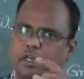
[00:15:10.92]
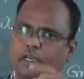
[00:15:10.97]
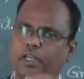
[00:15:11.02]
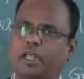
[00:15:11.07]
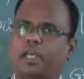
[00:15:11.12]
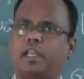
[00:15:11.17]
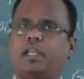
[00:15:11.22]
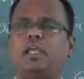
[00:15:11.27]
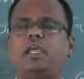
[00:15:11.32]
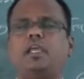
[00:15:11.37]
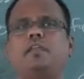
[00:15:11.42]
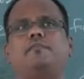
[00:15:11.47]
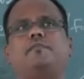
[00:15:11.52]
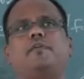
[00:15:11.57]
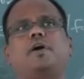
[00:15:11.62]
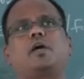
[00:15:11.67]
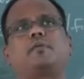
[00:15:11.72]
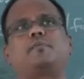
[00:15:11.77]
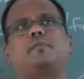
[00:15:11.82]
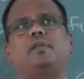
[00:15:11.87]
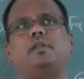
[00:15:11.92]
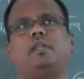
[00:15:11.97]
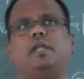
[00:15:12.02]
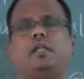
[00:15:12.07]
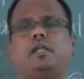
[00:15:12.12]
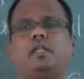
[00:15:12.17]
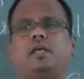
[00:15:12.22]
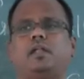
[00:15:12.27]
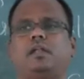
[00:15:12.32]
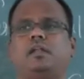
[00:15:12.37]
In any informal
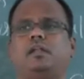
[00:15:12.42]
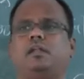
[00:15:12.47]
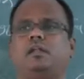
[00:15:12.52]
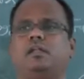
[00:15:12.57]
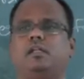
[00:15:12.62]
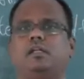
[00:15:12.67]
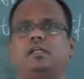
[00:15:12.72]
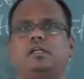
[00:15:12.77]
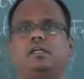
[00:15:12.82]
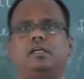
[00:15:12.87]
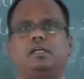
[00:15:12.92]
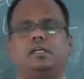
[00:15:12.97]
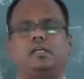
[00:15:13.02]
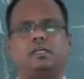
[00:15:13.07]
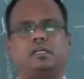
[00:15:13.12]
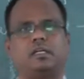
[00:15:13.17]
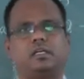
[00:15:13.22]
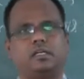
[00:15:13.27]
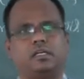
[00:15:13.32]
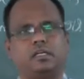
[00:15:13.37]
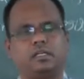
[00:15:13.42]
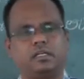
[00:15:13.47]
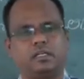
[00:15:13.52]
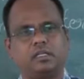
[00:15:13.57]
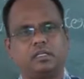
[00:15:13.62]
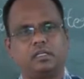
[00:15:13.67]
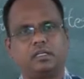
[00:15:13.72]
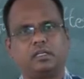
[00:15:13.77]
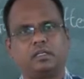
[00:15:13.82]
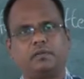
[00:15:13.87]
letter,
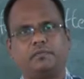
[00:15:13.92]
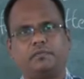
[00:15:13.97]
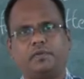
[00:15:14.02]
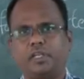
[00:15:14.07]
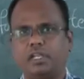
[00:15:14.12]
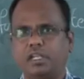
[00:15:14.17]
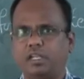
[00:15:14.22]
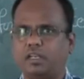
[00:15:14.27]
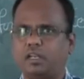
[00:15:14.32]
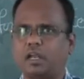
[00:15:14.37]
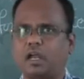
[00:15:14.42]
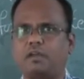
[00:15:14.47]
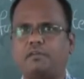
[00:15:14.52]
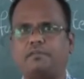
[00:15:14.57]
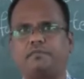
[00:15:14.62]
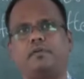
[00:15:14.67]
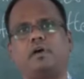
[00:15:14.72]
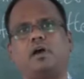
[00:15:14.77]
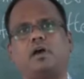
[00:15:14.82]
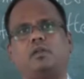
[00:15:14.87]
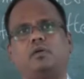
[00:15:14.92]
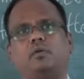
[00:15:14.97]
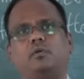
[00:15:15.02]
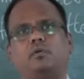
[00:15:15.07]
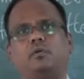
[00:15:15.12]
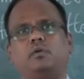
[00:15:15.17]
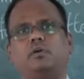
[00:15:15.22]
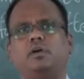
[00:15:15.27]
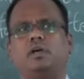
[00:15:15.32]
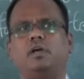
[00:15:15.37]
we need not
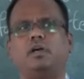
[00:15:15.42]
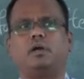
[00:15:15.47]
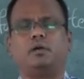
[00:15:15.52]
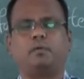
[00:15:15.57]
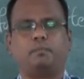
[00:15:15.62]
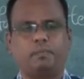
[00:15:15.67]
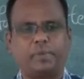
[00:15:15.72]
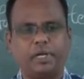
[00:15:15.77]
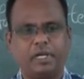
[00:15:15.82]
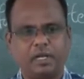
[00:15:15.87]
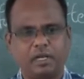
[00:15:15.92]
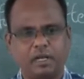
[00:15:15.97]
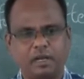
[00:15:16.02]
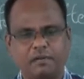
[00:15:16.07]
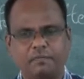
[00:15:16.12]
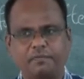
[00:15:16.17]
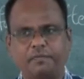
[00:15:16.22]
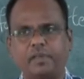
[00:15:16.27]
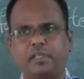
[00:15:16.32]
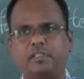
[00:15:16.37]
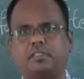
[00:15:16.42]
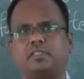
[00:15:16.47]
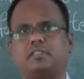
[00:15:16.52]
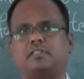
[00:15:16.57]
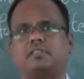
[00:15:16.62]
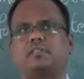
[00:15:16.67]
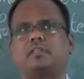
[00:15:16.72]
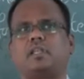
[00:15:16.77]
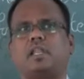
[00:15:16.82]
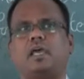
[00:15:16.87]
follow particular
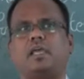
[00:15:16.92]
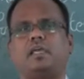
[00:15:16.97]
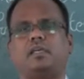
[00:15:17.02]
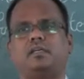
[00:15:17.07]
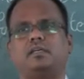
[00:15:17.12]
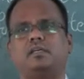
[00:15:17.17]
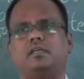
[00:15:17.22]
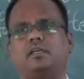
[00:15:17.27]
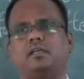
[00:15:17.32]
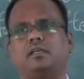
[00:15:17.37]
features like